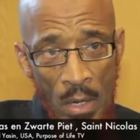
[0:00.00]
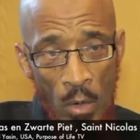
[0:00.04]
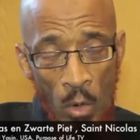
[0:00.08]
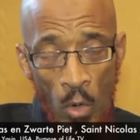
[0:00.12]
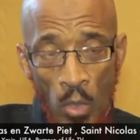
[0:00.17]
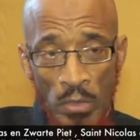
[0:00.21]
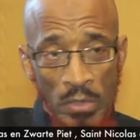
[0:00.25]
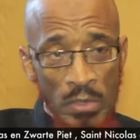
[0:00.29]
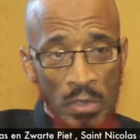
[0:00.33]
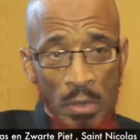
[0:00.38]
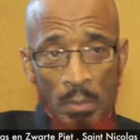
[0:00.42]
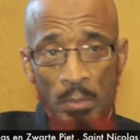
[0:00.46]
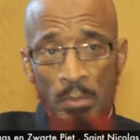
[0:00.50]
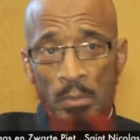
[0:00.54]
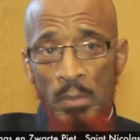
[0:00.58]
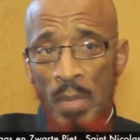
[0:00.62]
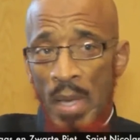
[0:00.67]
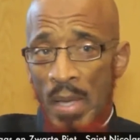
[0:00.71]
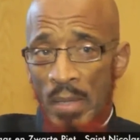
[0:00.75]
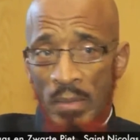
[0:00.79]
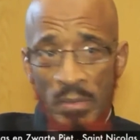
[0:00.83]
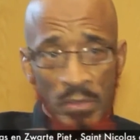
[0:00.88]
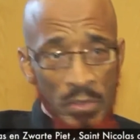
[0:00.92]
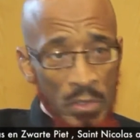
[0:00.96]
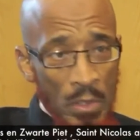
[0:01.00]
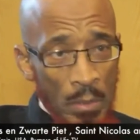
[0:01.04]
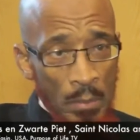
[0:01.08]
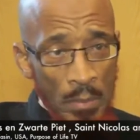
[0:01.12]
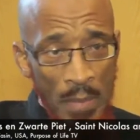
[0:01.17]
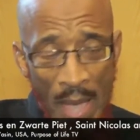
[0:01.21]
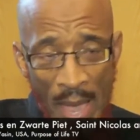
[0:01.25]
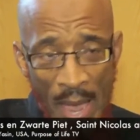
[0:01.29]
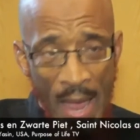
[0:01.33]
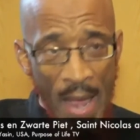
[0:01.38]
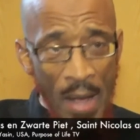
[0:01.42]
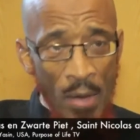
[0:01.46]
or some
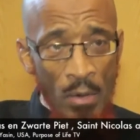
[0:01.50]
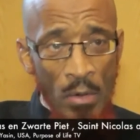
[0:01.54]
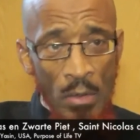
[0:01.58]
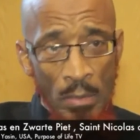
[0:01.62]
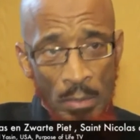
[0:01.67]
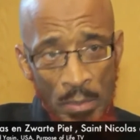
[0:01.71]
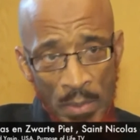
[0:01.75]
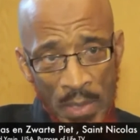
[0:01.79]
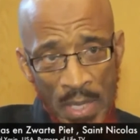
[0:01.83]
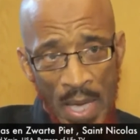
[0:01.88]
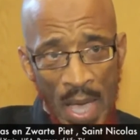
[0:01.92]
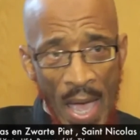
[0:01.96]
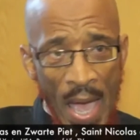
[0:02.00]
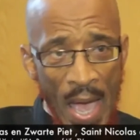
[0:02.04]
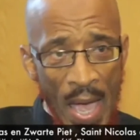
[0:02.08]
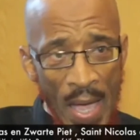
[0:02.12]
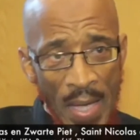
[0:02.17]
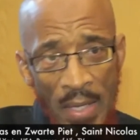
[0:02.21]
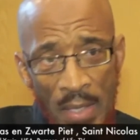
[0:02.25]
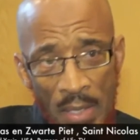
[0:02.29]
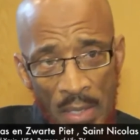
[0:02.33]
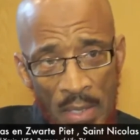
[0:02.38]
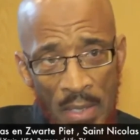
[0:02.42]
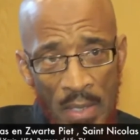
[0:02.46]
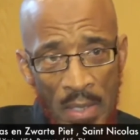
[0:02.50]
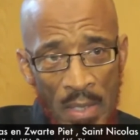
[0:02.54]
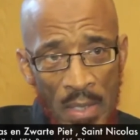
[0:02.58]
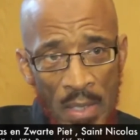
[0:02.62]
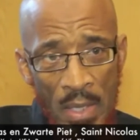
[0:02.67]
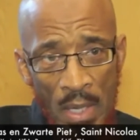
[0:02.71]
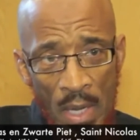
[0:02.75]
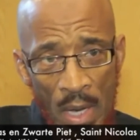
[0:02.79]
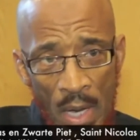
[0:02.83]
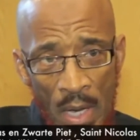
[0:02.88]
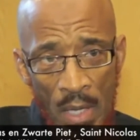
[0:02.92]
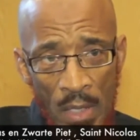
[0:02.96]
Arab
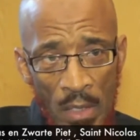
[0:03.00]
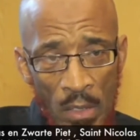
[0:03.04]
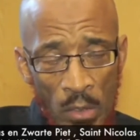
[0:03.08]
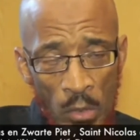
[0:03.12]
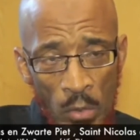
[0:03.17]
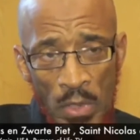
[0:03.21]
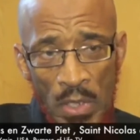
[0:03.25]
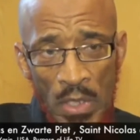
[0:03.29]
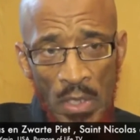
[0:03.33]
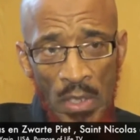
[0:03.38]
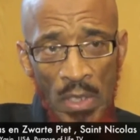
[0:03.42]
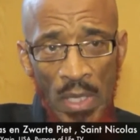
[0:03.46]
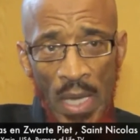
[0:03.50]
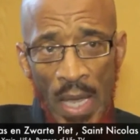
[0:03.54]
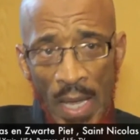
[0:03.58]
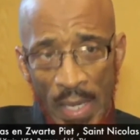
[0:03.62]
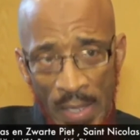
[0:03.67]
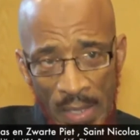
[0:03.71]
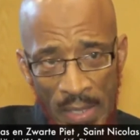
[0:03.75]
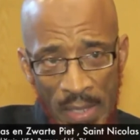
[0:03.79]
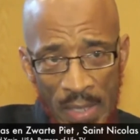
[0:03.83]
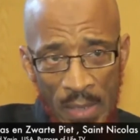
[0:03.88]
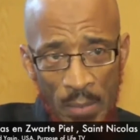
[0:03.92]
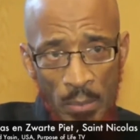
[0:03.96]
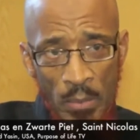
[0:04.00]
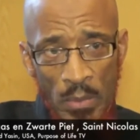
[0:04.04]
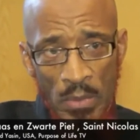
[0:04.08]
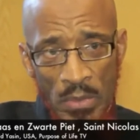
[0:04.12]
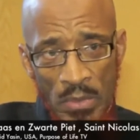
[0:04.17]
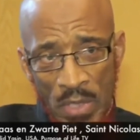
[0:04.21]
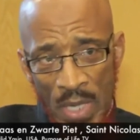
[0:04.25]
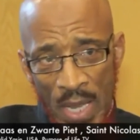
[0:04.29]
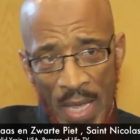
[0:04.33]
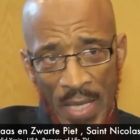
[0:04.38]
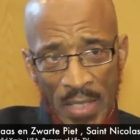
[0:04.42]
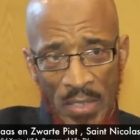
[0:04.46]
guy looking like he
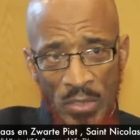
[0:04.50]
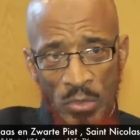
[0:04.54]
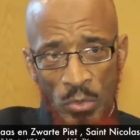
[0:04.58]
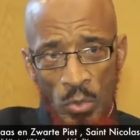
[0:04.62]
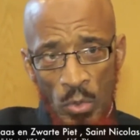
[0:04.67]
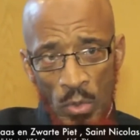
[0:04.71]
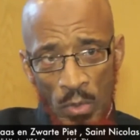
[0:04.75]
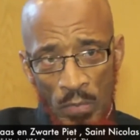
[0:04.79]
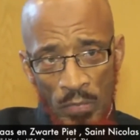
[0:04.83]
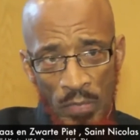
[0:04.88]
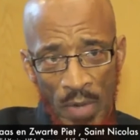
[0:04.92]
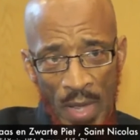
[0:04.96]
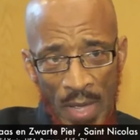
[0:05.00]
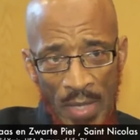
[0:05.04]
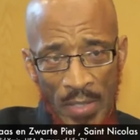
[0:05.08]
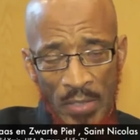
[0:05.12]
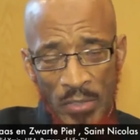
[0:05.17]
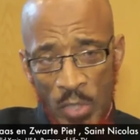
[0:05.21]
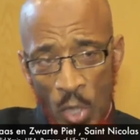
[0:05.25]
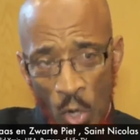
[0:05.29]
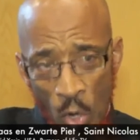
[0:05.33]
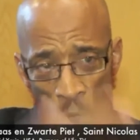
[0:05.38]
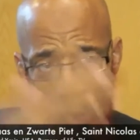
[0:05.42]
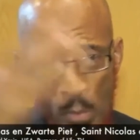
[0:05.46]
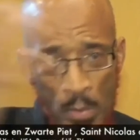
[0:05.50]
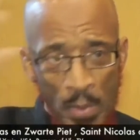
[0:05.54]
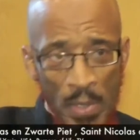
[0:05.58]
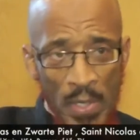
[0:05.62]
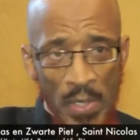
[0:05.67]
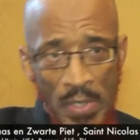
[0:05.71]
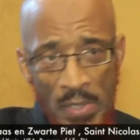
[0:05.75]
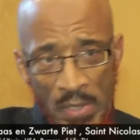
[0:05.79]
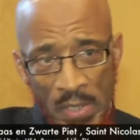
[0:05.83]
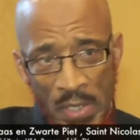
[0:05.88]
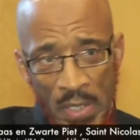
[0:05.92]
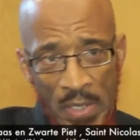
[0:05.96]
was like sort of like
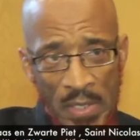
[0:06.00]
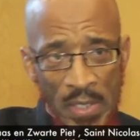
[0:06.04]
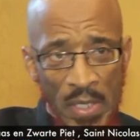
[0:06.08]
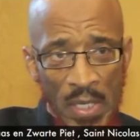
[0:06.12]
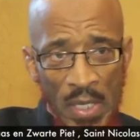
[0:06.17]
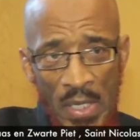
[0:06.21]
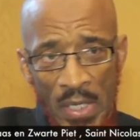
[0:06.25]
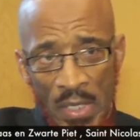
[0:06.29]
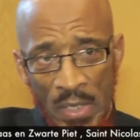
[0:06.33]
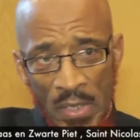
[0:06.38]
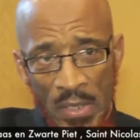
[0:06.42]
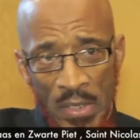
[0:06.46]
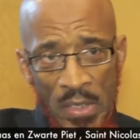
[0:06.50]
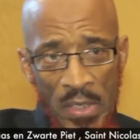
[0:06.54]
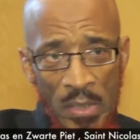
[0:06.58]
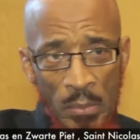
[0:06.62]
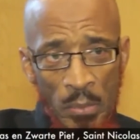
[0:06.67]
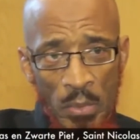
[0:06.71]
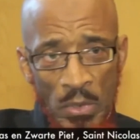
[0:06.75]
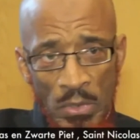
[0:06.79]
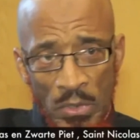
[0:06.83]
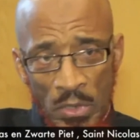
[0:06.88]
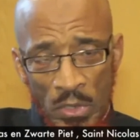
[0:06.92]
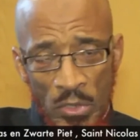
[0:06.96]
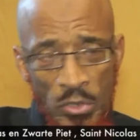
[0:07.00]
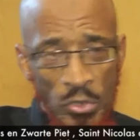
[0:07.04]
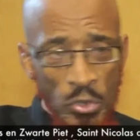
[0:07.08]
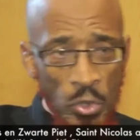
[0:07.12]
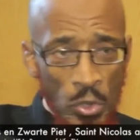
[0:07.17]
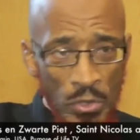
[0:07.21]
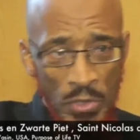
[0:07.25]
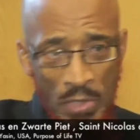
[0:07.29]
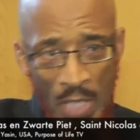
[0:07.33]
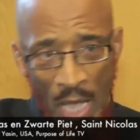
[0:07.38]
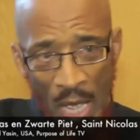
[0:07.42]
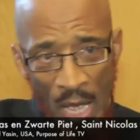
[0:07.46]
turbaned, and he was a
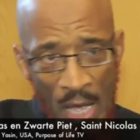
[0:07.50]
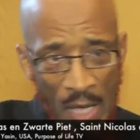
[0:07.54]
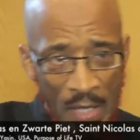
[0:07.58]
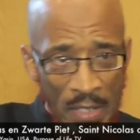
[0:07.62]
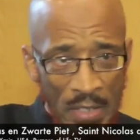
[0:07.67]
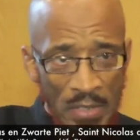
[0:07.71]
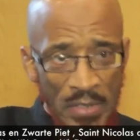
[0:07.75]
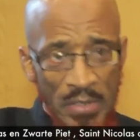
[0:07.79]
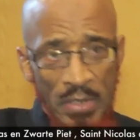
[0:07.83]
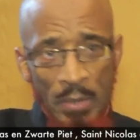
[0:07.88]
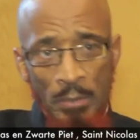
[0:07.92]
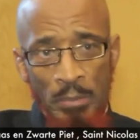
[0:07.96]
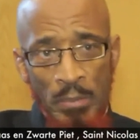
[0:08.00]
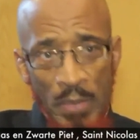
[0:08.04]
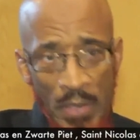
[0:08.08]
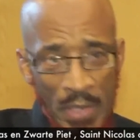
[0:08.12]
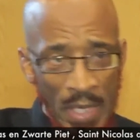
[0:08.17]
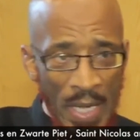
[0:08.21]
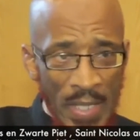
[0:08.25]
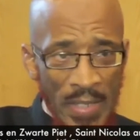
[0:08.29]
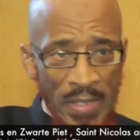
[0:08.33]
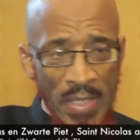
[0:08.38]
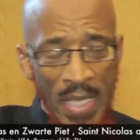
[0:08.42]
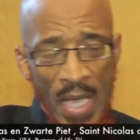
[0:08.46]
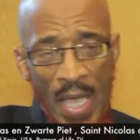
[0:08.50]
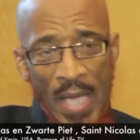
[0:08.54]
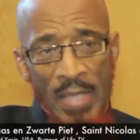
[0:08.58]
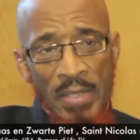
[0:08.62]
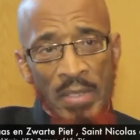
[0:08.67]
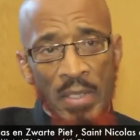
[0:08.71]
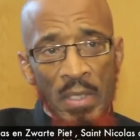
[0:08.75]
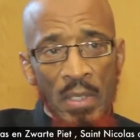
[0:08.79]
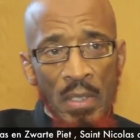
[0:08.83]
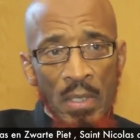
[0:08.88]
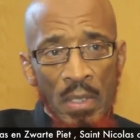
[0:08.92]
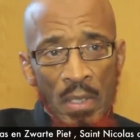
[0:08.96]
sultan or something like
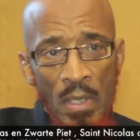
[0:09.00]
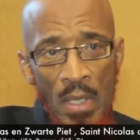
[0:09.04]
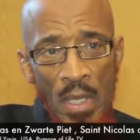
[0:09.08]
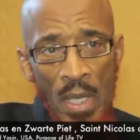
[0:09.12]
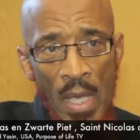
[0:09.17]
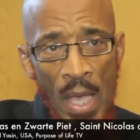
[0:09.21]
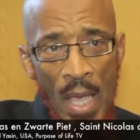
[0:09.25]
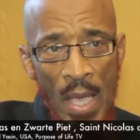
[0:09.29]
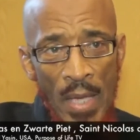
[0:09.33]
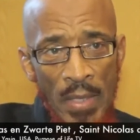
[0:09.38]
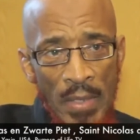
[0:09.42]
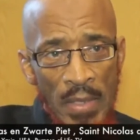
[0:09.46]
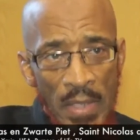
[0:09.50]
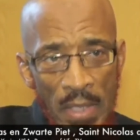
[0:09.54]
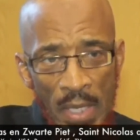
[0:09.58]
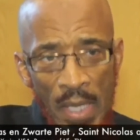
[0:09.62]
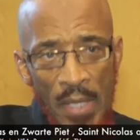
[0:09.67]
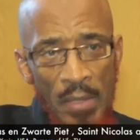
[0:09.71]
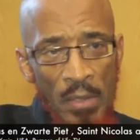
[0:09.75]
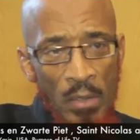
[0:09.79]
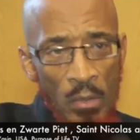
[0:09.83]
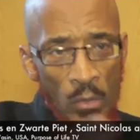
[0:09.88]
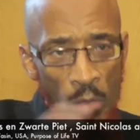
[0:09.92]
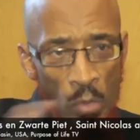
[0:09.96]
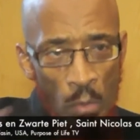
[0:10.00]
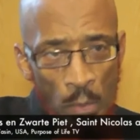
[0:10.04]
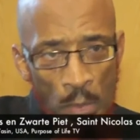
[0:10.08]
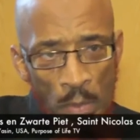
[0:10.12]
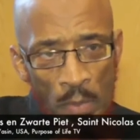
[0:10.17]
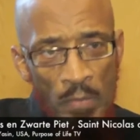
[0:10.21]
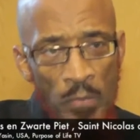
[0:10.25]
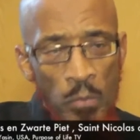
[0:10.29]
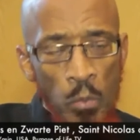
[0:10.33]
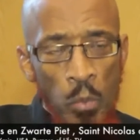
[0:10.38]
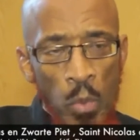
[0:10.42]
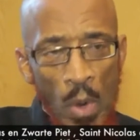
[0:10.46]
that, and he had a group
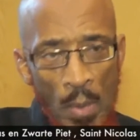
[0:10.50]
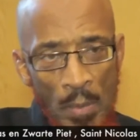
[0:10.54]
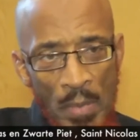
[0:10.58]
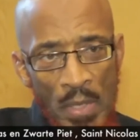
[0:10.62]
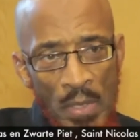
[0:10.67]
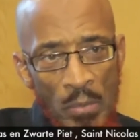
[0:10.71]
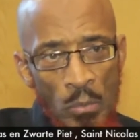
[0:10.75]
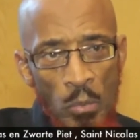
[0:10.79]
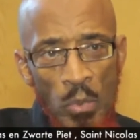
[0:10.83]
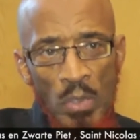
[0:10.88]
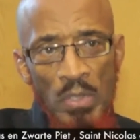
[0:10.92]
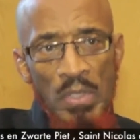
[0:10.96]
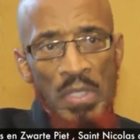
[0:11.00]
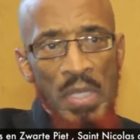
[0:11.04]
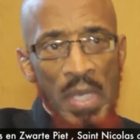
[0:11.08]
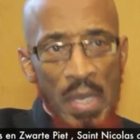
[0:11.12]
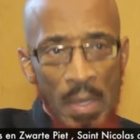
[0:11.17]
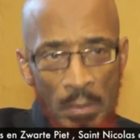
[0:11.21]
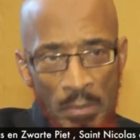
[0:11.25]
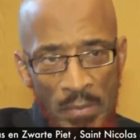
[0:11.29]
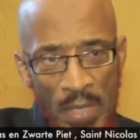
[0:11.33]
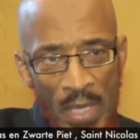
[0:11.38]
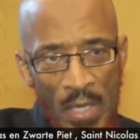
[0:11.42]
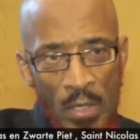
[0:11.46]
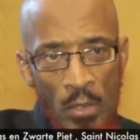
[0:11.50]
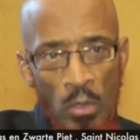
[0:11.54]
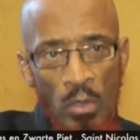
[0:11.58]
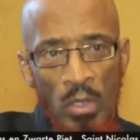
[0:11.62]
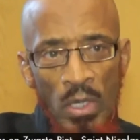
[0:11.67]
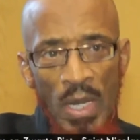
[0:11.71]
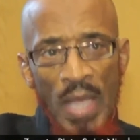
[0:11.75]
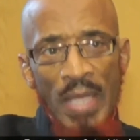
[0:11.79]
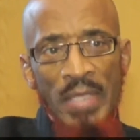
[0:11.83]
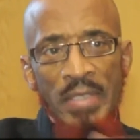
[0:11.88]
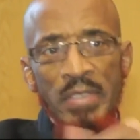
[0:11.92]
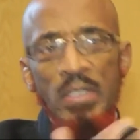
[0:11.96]
of women with him that looked
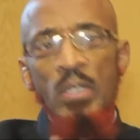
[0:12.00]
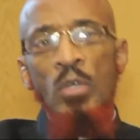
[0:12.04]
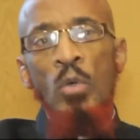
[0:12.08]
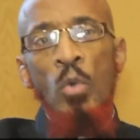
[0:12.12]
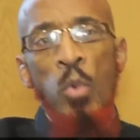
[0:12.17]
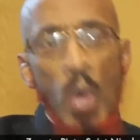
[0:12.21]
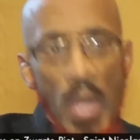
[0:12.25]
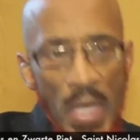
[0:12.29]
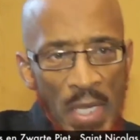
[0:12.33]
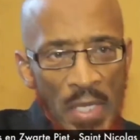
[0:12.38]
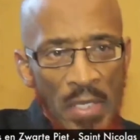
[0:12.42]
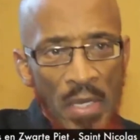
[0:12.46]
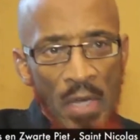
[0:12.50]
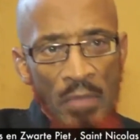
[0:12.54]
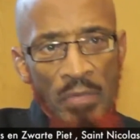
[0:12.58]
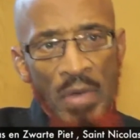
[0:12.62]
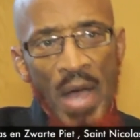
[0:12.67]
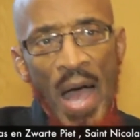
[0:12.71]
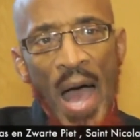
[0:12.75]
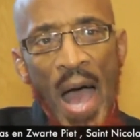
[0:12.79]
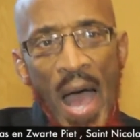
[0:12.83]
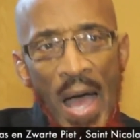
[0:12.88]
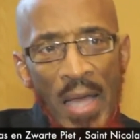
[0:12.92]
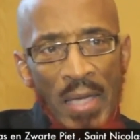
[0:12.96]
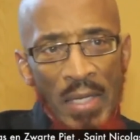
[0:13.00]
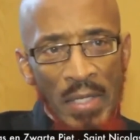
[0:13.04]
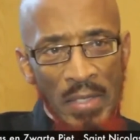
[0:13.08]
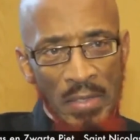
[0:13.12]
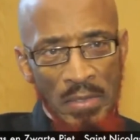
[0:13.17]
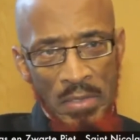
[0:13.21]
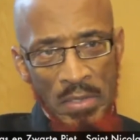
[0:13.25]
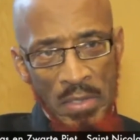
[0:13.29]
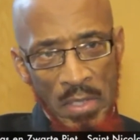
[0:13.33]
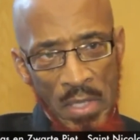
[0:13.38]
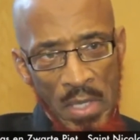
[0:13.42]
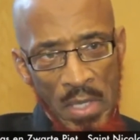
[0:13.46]
like the queen of Holland,